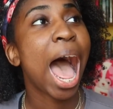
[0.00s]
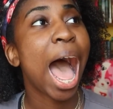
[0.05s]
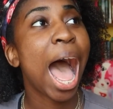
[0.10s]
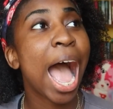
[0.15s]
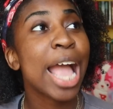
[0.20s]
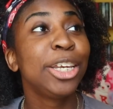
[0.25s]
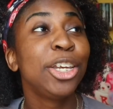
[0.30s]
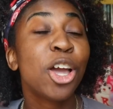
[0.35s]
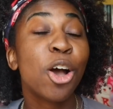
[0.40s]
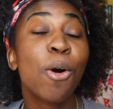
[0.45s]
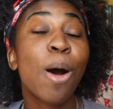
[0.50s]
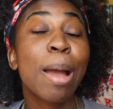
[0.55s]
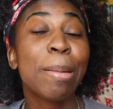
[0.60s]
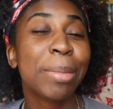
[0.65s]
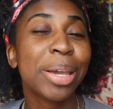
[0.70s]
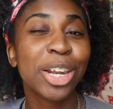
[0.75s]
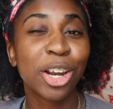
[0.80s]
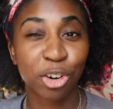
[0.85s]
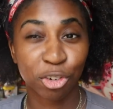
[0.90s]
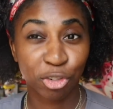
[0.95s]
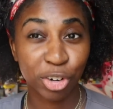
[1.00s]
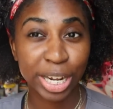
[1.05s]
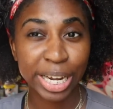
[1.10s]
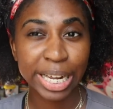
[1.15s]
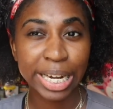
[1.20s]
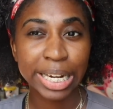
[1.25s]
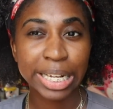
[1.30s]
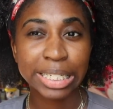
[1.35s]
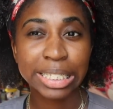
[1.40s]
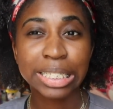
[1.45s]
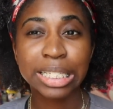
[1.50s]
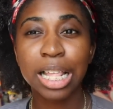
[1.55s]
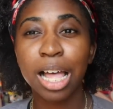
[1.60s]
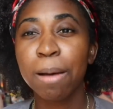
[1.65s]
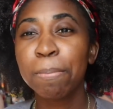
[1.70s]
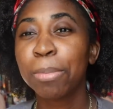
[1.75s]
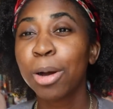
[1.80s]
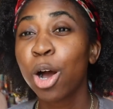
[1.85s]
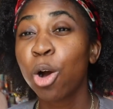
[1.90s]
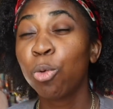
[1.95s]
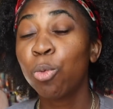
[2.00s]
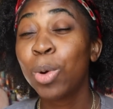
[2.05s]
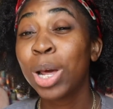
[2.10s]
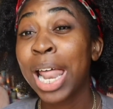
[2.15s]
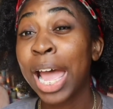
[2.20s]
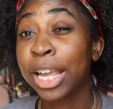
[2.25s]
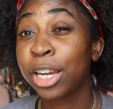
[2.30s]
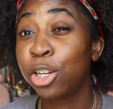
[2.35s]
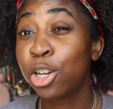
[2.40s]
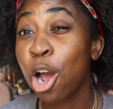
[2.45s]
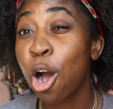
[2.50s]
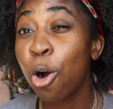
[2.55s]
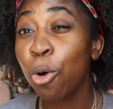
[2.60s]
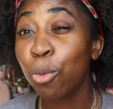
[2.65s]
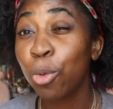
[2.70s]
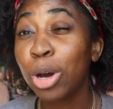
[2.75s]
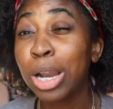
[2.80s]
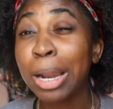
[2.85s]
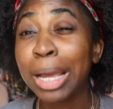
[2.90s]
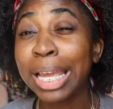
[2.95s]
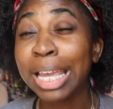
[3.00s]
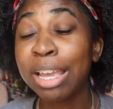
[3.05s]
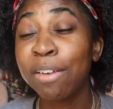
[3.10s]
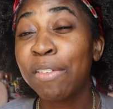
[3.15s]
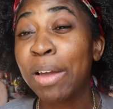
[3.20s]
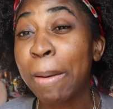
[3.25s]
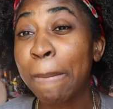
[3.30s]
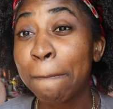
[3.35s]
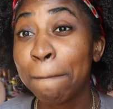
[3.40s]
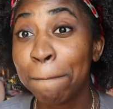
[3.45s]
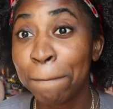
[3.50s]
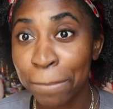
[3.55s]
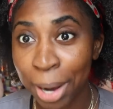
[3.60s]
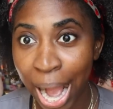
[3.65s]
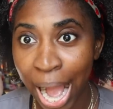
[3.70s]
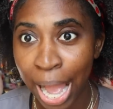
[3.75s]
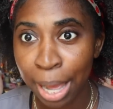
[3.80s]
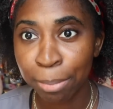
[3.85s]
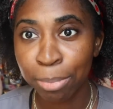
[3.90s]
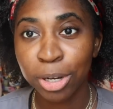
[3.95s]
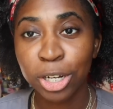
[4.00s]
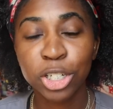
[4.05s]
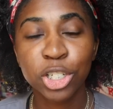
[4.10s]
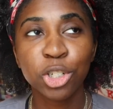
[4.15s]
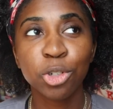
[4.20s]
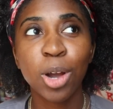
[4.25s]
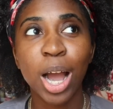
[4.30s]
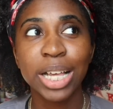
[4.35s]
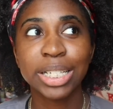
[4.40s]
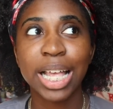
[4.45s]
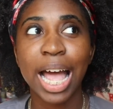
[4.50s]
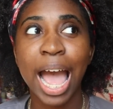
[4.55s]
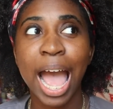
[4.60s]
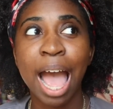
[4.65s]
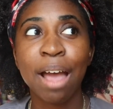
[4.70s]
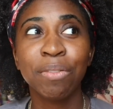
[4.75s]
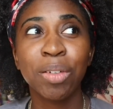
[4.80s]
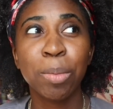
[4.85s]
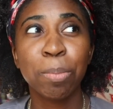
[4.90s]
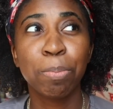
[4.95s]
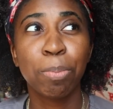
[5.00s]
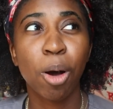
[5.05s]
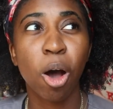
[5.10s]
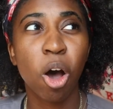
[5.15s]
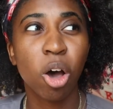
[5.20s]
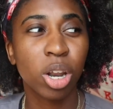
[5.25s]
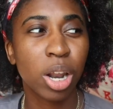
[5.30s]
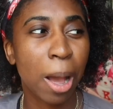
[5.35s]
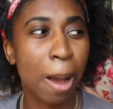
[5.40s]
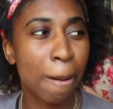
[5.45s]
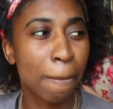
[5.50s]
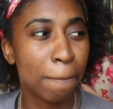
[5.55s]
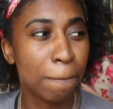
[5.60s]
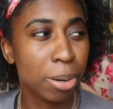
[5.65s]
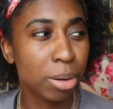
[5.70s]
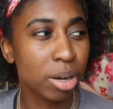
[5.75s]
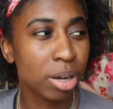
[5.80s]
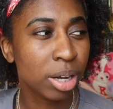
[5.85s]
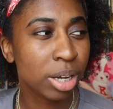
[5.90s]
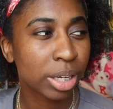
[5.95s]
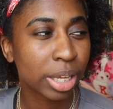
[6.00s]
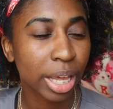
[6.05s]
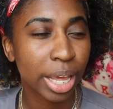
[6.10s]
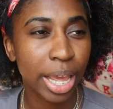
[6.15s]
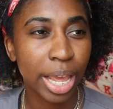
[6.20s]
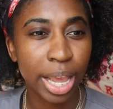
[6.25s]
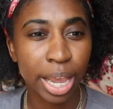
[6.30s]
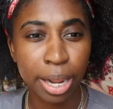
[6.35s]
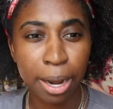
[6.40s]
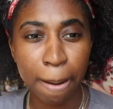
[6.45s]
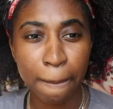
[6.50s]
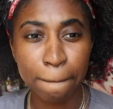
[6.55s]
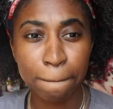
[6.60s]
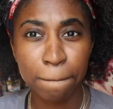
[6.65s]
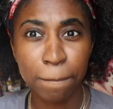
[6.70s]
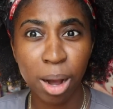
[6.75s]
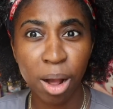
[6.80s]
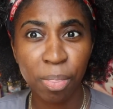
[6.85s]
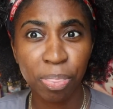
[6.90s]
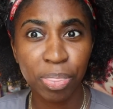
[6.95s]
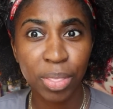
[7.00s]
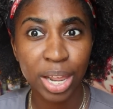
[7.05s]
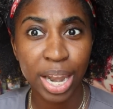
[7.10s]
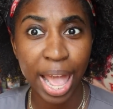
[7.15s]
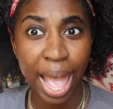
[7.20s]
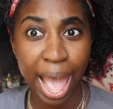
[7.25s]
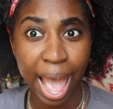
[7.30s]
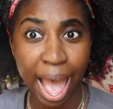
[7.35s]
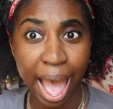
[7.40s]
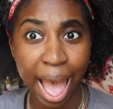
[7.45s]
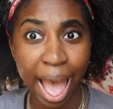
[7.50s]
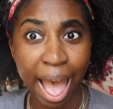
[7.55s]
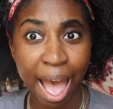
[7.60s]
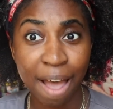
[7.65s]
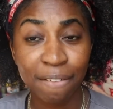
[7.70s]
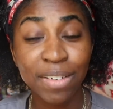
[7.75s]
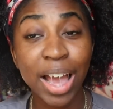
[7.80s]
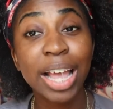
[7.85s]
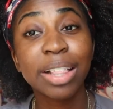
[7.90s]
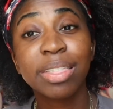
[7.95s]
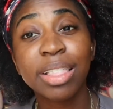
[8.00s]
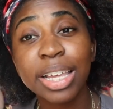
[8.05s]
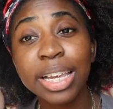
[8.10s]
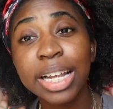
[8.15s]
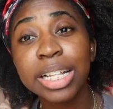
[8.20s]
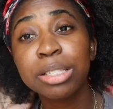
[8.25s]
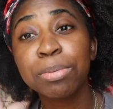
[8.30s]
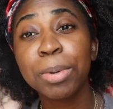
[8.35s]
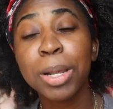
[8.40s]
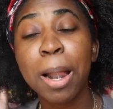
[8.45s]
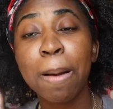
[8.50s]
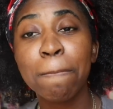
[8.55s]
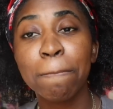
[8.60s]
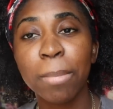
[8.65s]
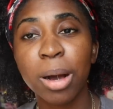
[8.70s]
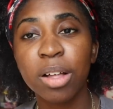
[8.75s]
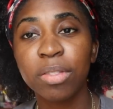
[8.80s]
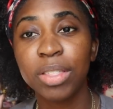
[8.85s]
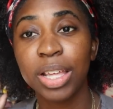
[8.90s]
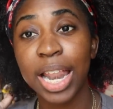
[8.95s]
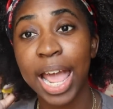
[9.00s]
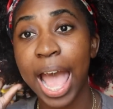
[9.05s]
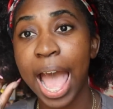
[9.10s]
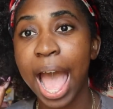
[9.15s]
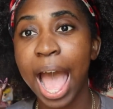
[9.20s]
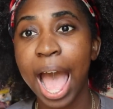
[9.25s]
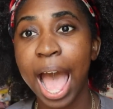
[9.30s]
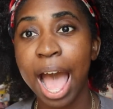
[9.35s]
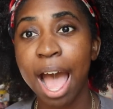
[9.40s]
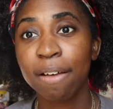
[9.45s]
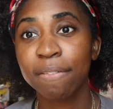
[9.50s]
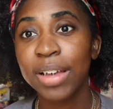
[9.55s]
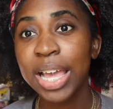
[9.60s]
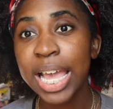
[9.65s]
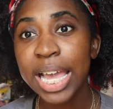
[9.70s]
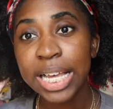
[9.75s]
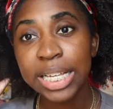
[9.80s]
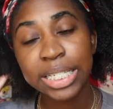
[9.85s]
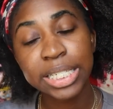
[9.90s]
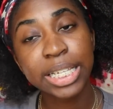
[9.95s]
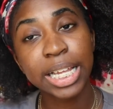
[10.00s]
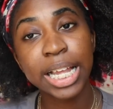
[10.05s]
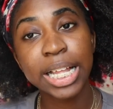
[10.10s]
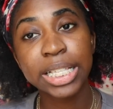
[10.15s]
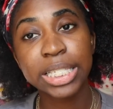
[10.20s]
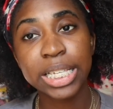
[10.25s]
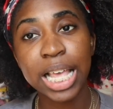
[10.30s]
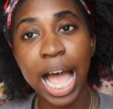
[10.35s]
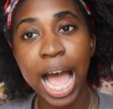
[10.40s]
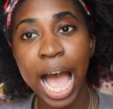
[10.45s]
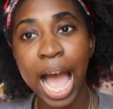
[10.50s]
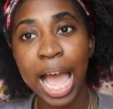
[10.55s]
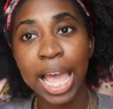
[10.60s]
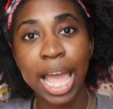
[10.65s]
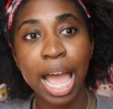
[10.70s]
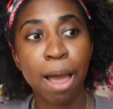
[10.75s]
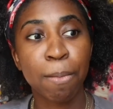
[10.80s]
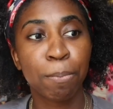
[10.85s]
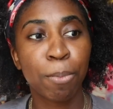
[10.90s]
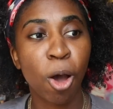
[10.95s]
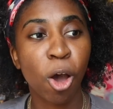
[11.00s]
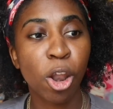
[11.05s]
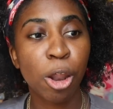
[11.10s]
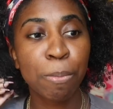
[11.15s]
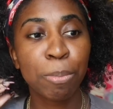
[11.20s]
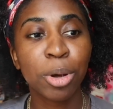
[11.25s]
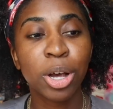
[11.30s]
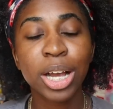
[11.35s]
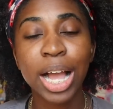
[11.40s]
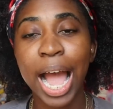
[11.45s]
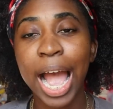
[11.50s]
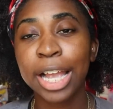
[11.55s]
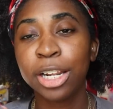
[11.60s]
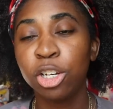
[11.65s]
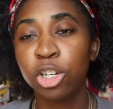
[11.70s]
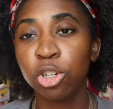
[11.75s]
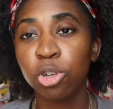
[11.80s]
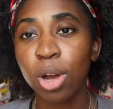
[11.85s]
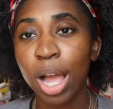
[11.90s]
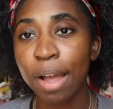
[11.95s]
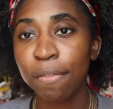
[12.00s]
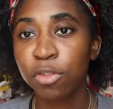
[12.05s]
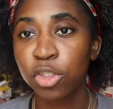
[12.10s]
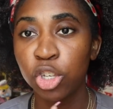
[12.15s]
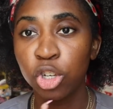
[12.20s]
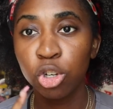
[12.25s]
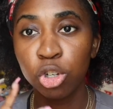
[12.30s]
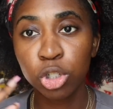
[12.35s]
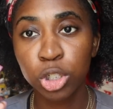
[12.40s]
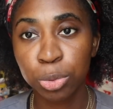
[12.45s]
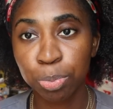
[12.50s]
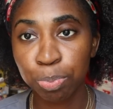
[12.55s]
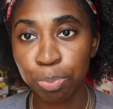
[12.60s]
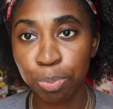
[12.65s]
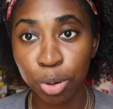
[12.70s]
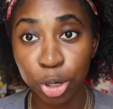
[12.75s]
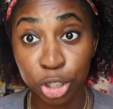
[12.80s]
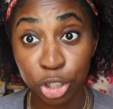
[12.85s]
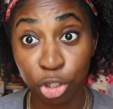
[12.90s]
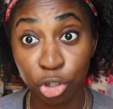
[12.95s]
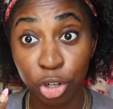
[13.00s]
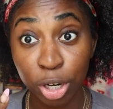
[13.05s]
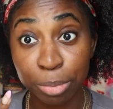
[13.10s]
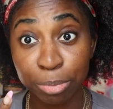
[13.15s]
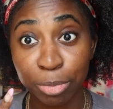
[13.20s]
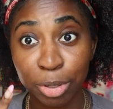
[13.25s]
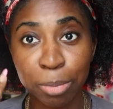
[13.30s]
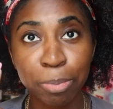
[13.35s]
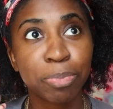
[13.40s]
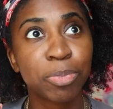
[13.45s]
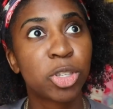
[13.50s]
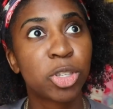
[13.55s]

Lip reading: I know I'm in a reading slump when I don't want to even buy books. You guys, I haven't bought a book in a month and a half. I think it's been a month and a half since I have bought a book. I do have two subscription